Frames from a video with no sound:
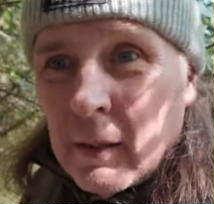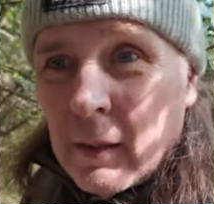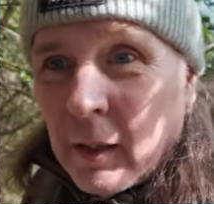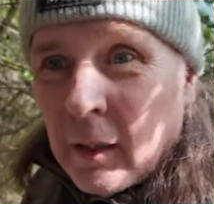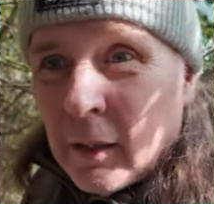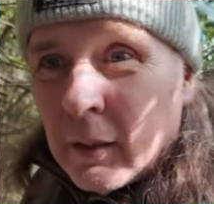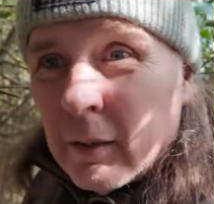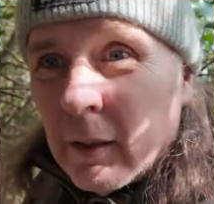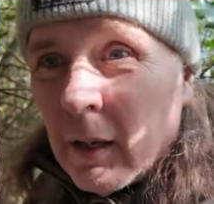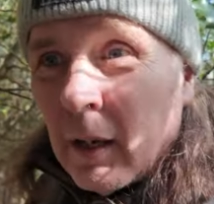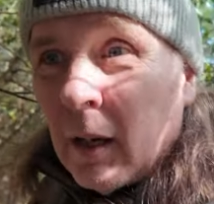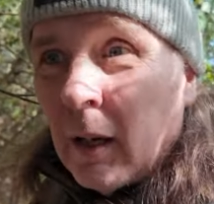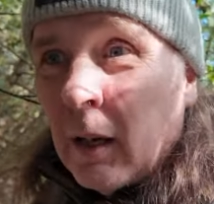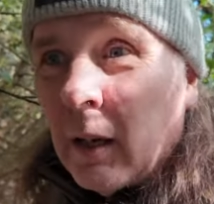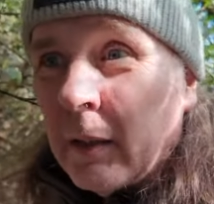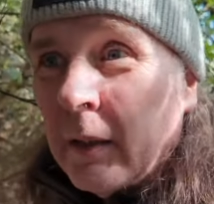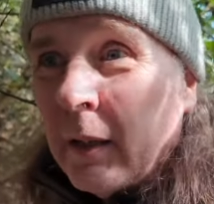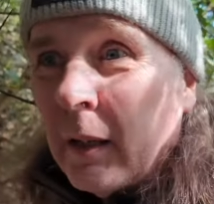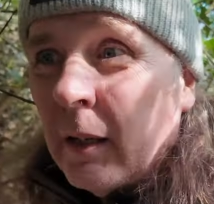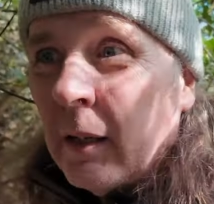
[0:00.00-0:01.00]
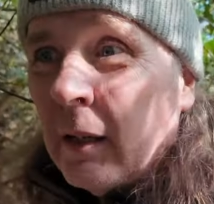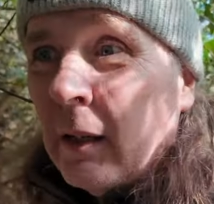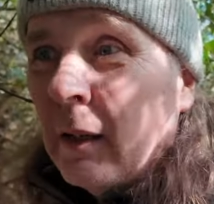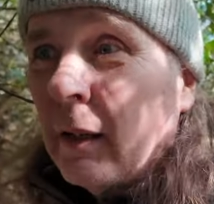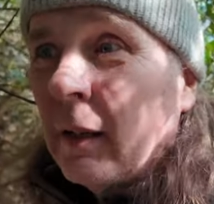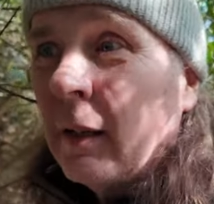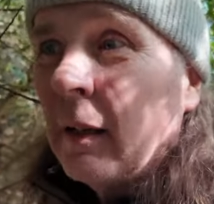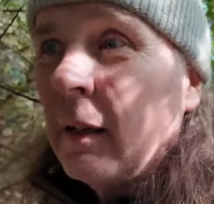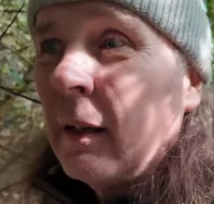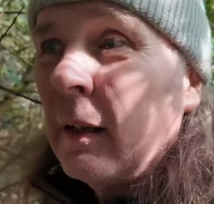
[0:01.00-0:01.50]
and harder.
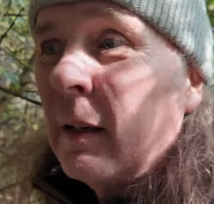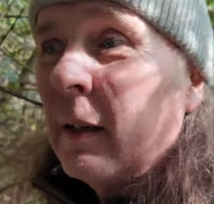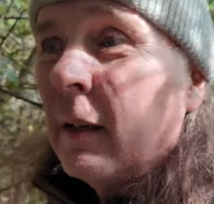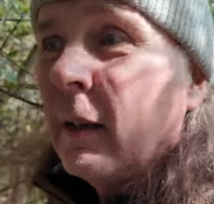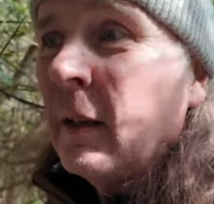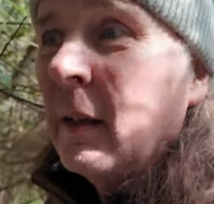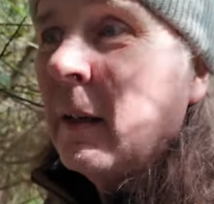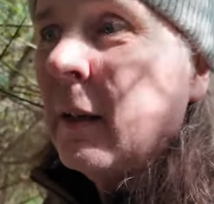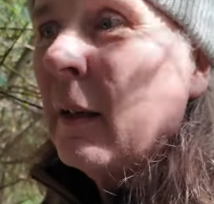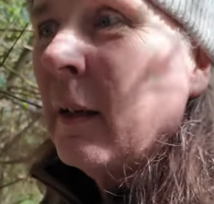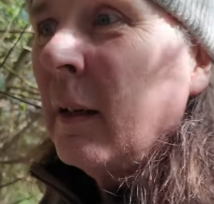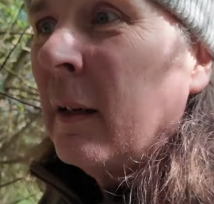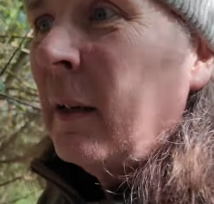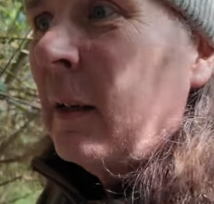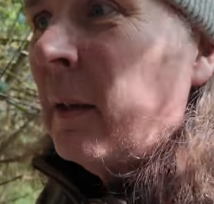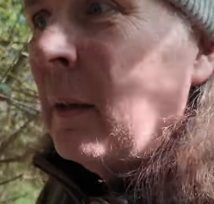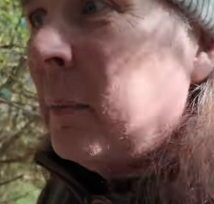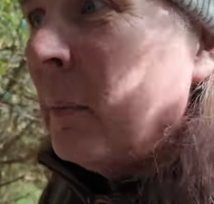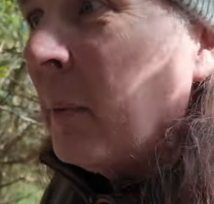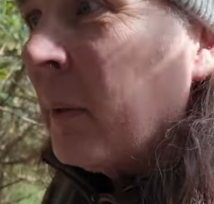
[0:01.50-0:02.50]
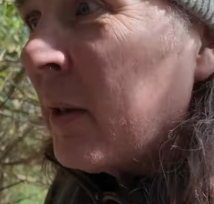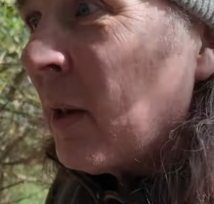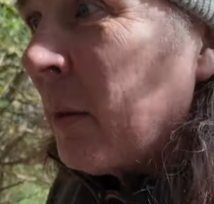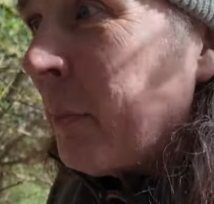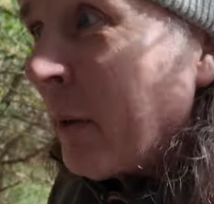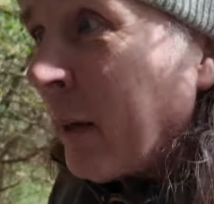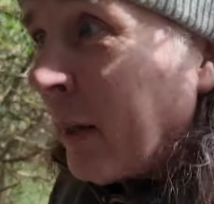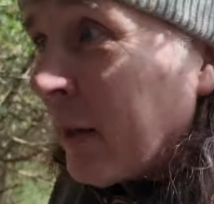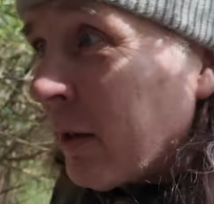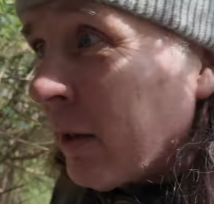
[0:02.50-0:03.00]
By the
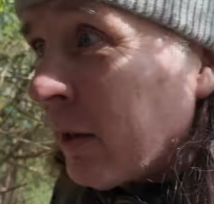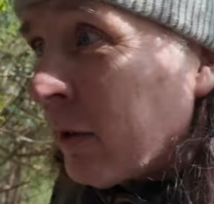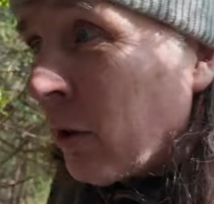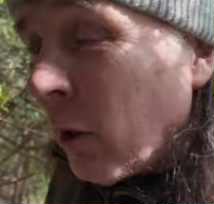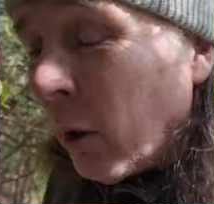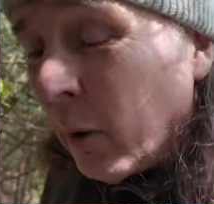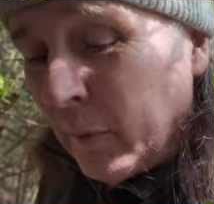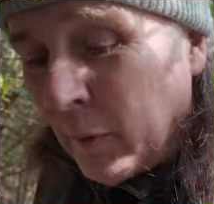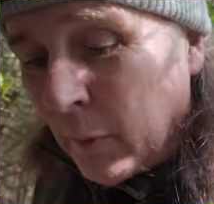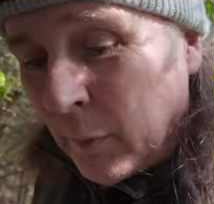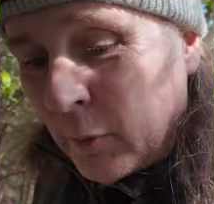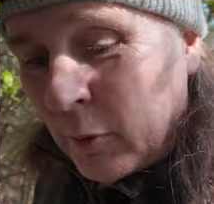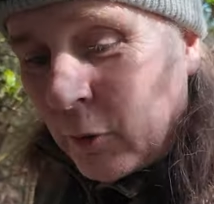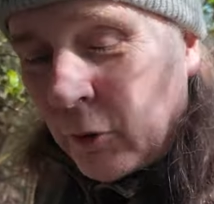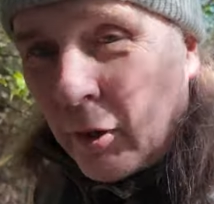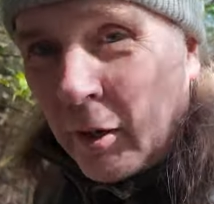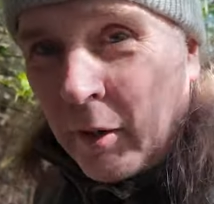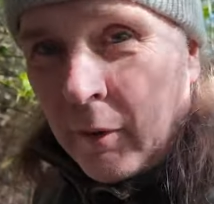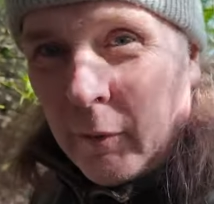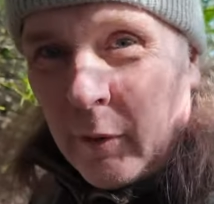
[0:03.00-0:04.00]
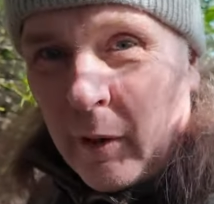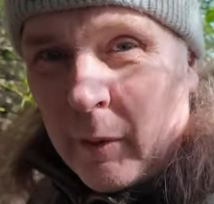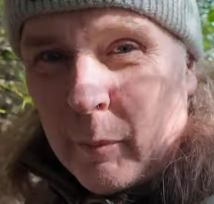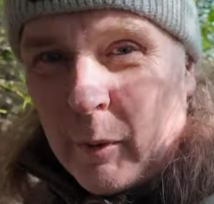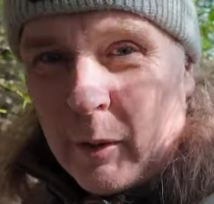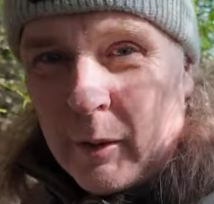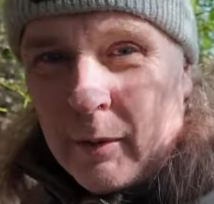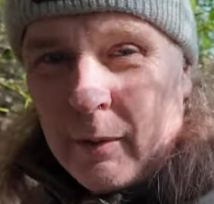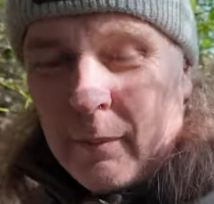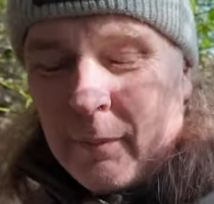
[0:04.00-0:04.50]
time I get to the top of our driveway,
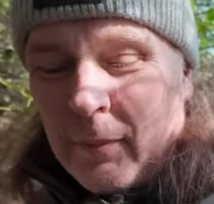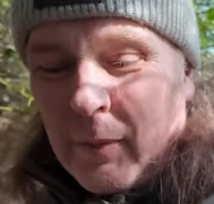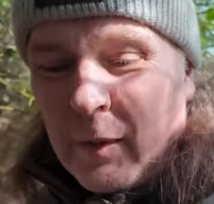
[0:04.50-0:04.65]
my